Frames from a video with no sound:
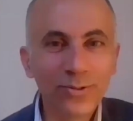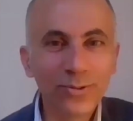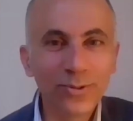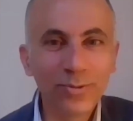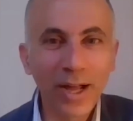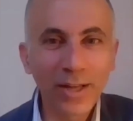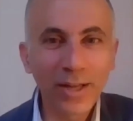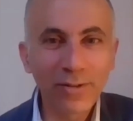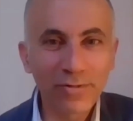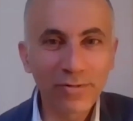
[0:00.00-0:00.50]
hi to
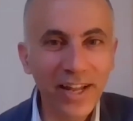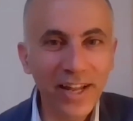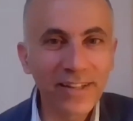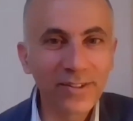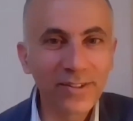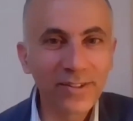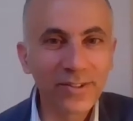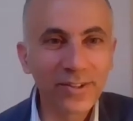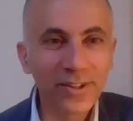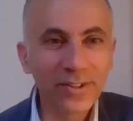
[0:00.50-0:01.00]
my
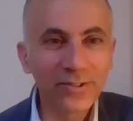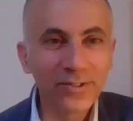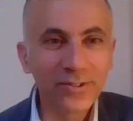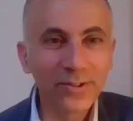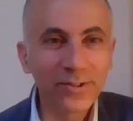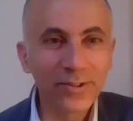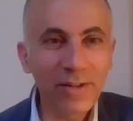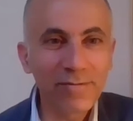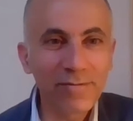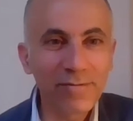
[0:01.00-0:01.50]
friend, uh,
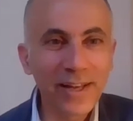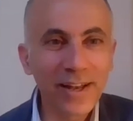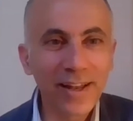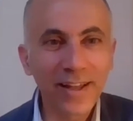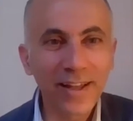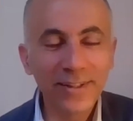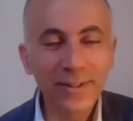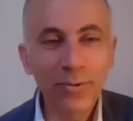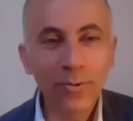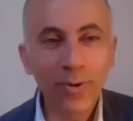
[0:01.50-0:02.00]
Joseph
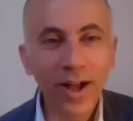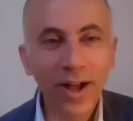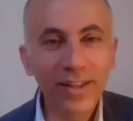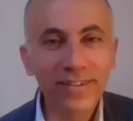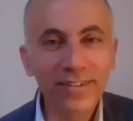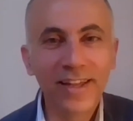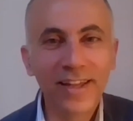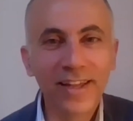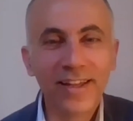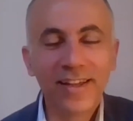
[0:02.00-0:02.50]
Mila. He
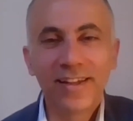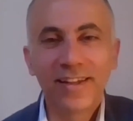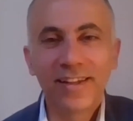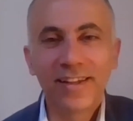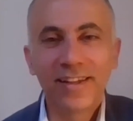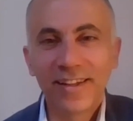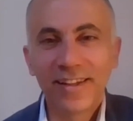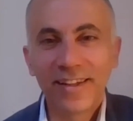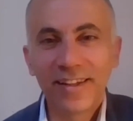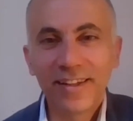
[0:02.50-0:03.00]
was
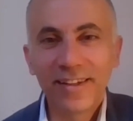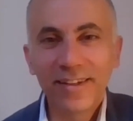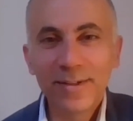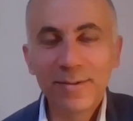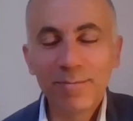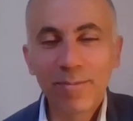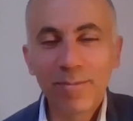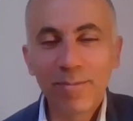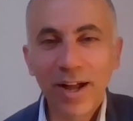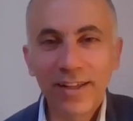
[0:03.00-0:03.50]
Uh,
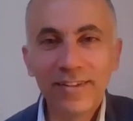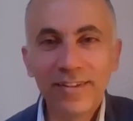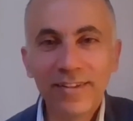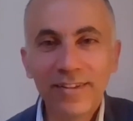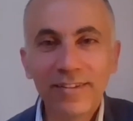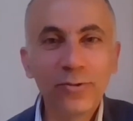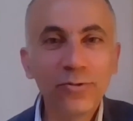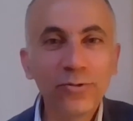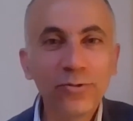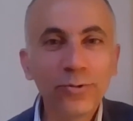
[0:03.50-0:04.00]
in my in
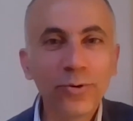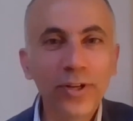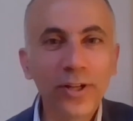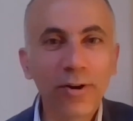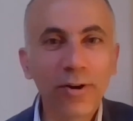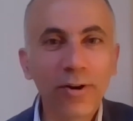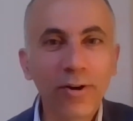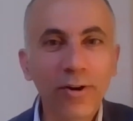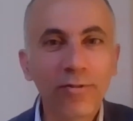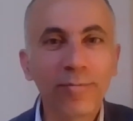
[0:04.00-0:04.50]
the
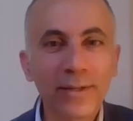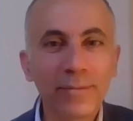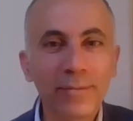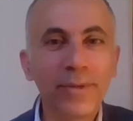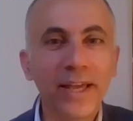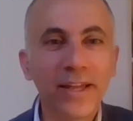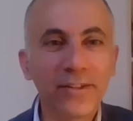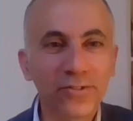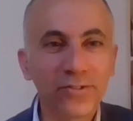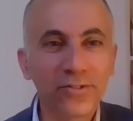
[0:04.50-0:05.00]
jury of my
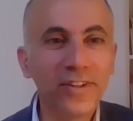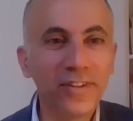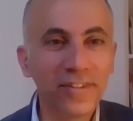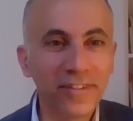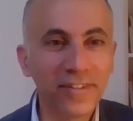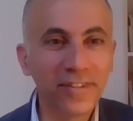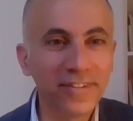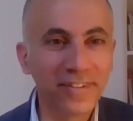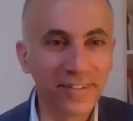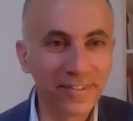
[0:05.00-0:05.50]
PhD
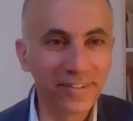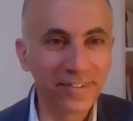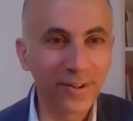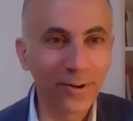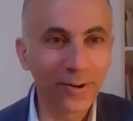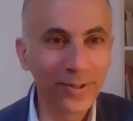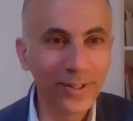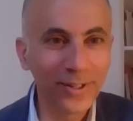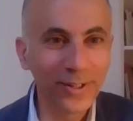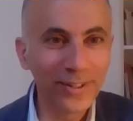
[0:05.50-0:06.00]
thesis,
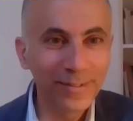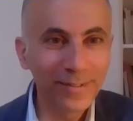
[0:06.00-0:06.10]
so